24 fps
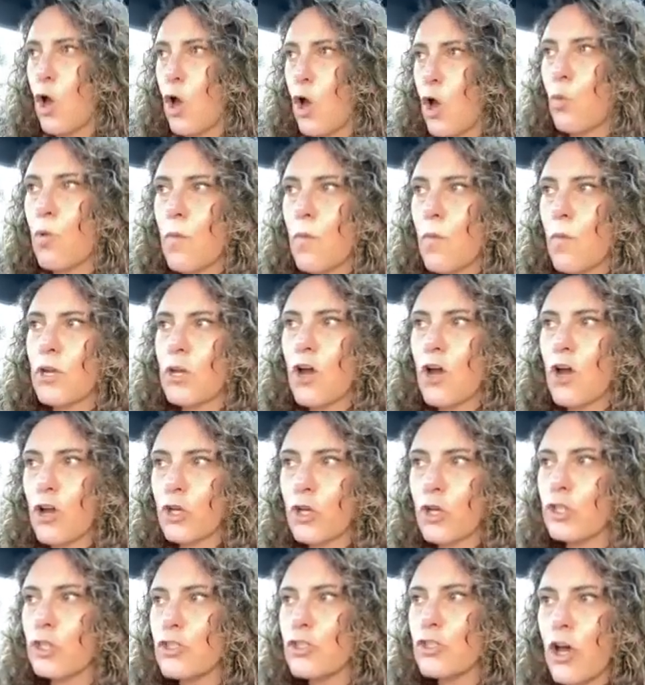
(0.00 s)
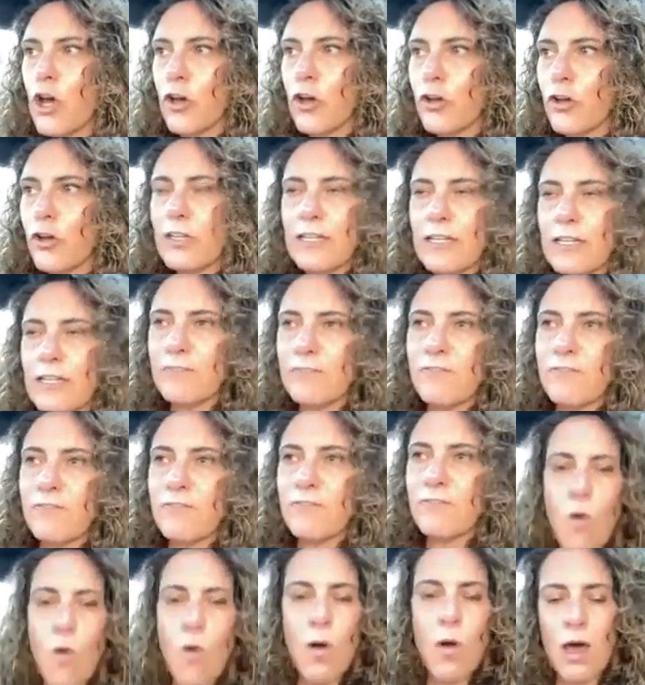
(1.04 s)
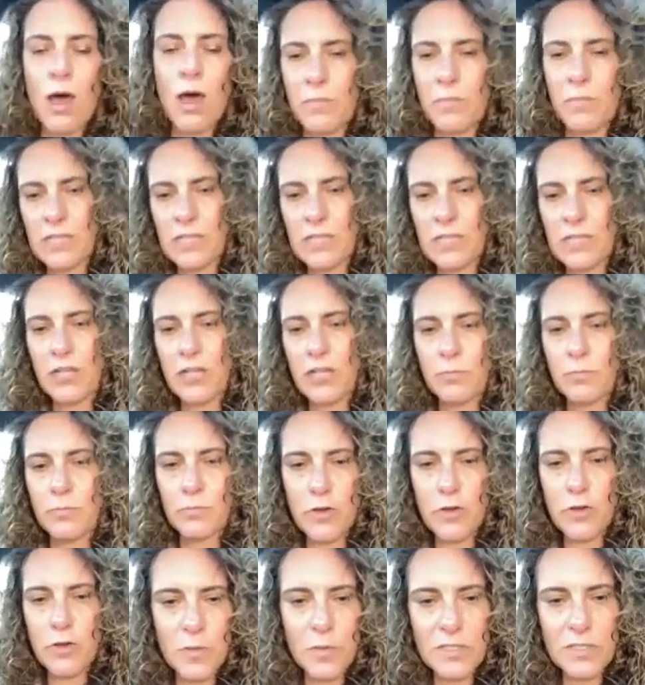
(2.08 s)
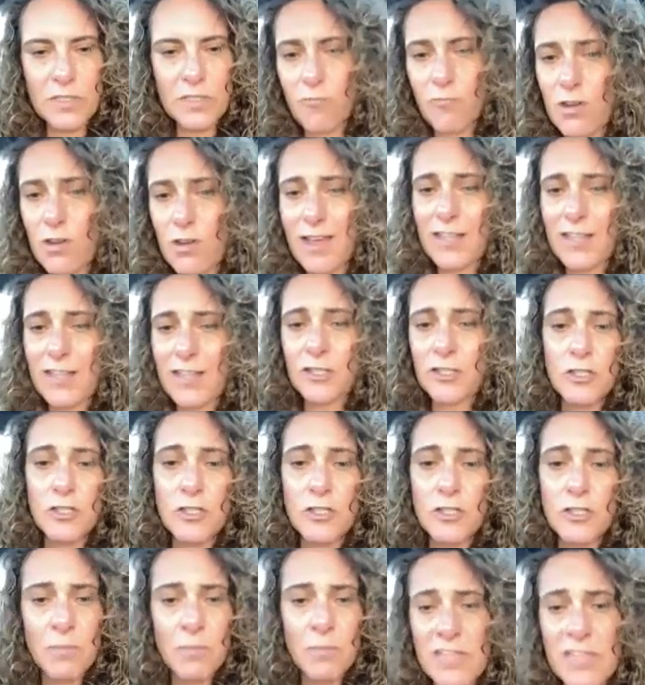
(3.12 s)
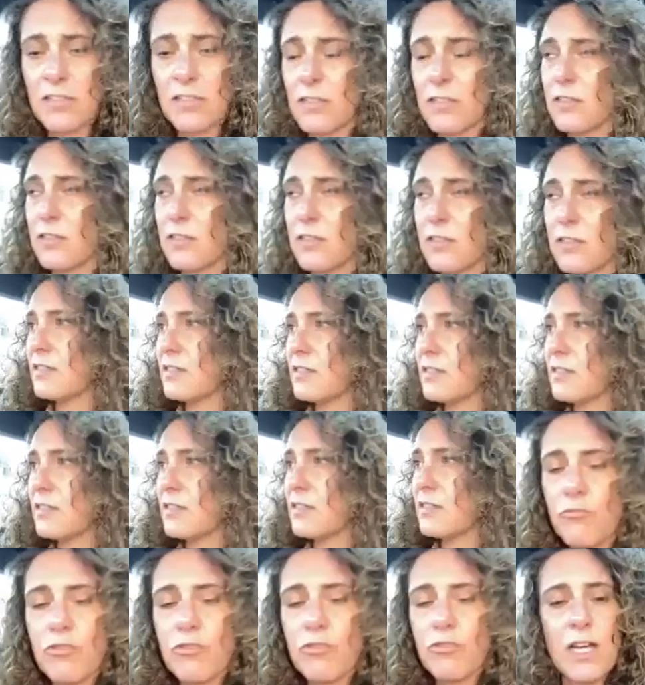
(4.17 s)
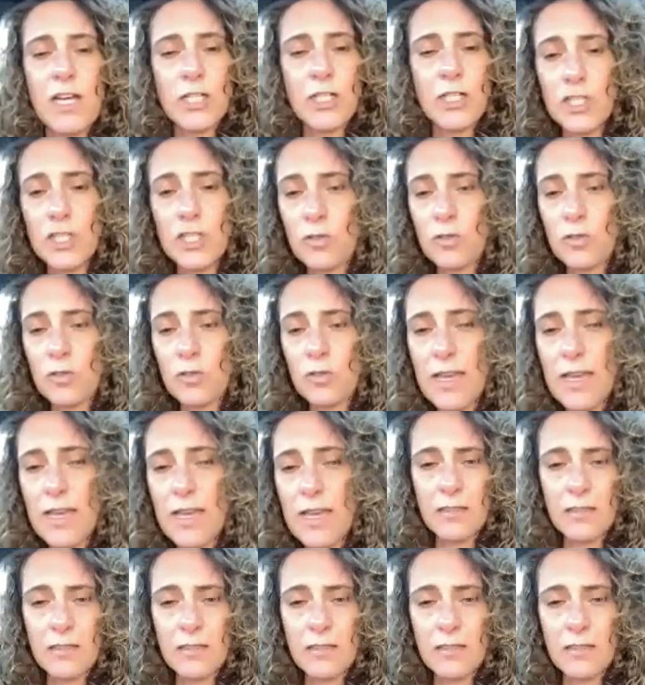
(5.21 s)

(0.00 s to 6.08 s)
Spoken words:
women are good only for a particular purpose that relates to domesticity, reproduction, or sex.